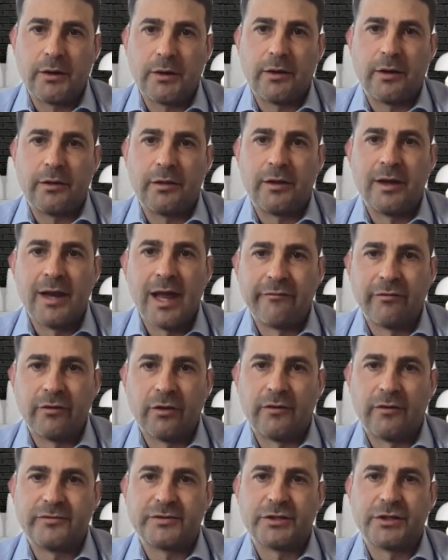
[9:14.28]
the
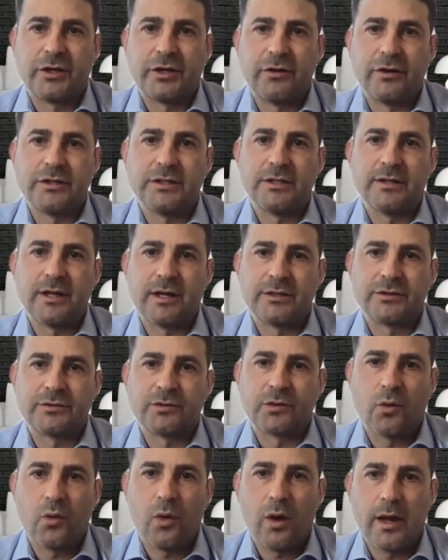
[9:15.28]
level of security that is
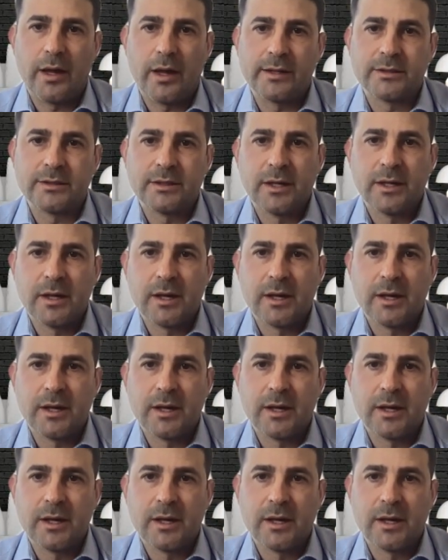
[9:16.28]
required.